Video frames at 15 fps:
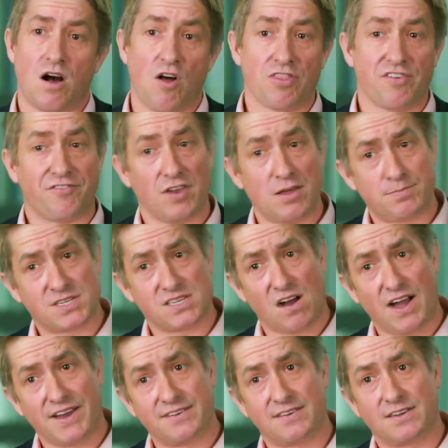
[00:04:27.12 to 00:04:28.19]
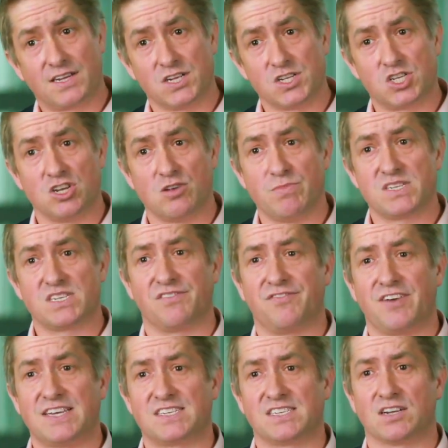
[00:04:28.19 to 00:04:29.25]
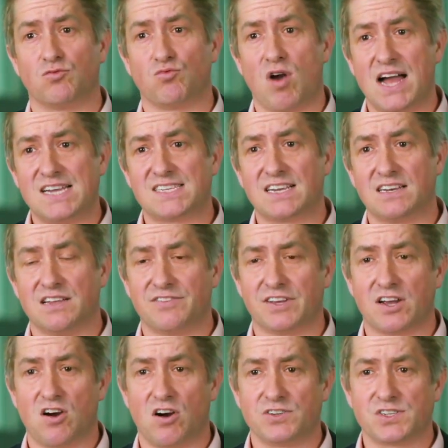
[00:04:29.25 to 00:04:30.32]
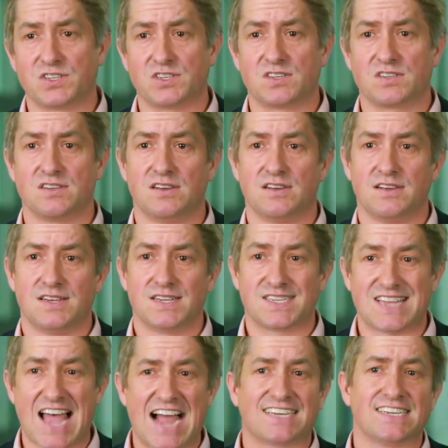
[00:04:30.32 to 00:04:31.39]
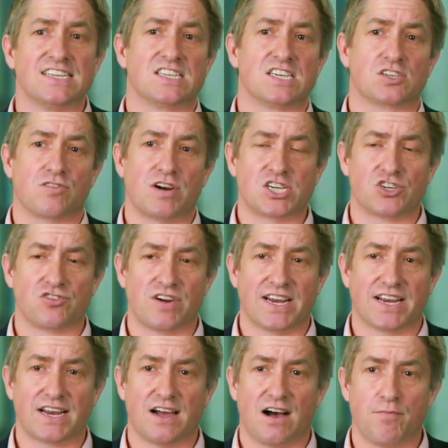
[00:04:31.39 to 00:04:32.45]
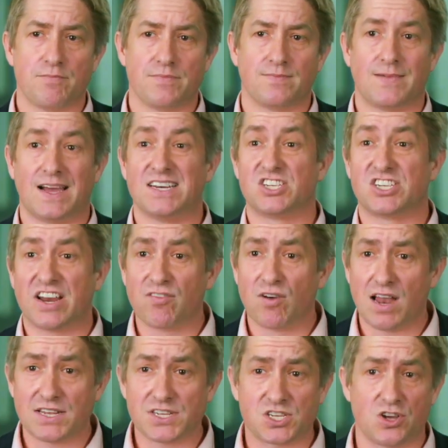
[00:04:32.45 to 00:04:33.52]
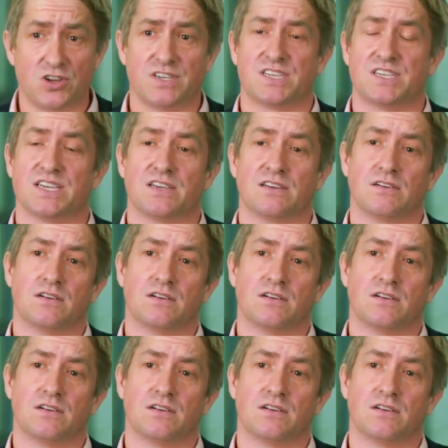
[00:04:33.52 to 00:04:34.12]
On the flip side, consumers are facing rising living costs, stagnant discretionary income, and general uncertainty,